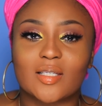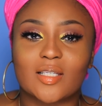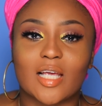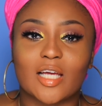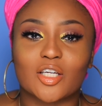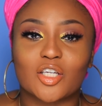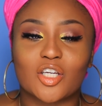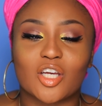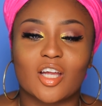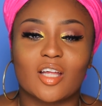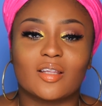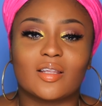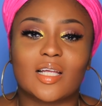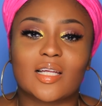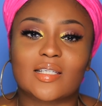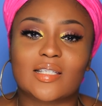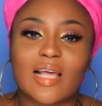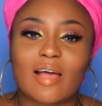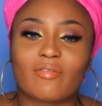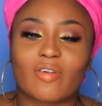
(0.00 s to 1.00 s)
section.
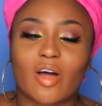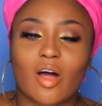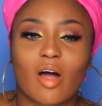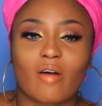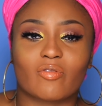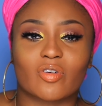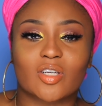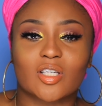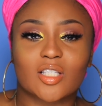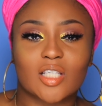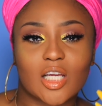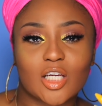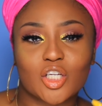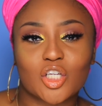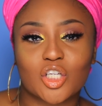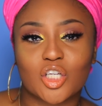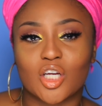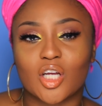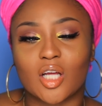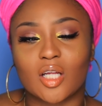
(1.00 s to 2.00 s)
Let's have a
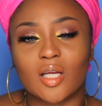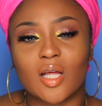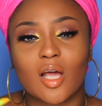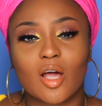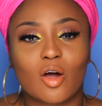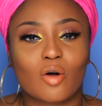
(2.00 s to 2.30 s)
conversation.